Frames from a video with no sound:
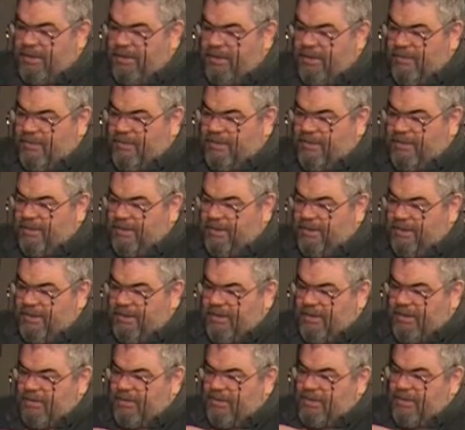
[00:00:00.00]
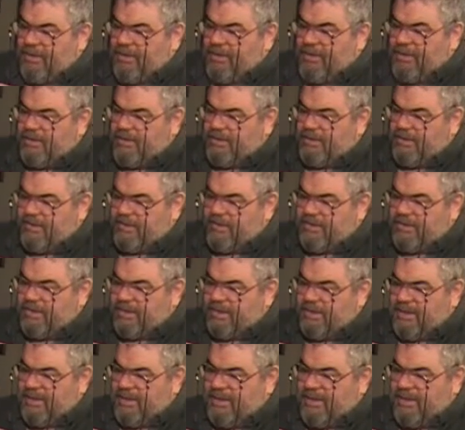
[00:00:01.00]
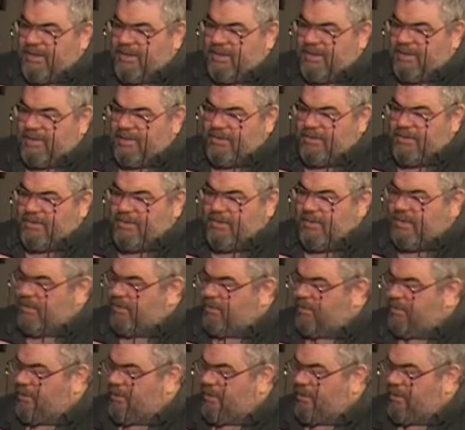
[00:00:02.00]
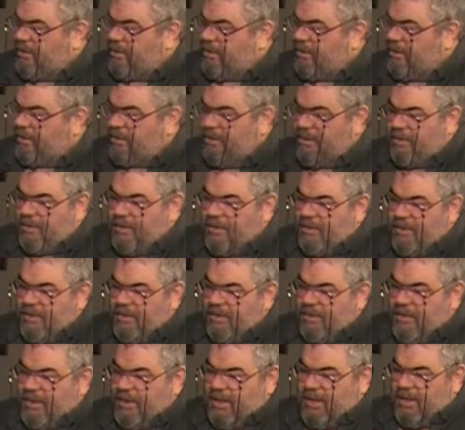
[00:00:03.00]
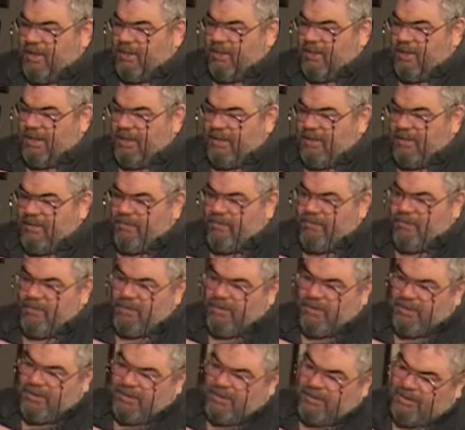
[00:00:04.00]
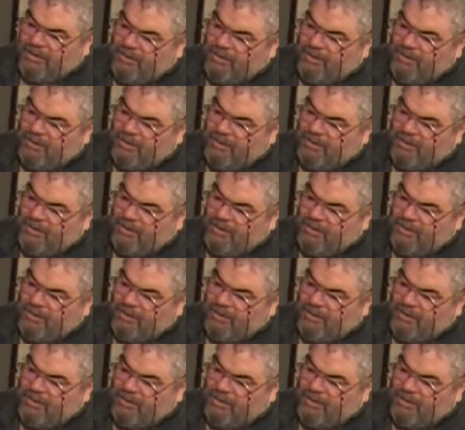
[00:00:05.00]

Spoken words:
have to get it out is you have to slide the spacebar and bend the rod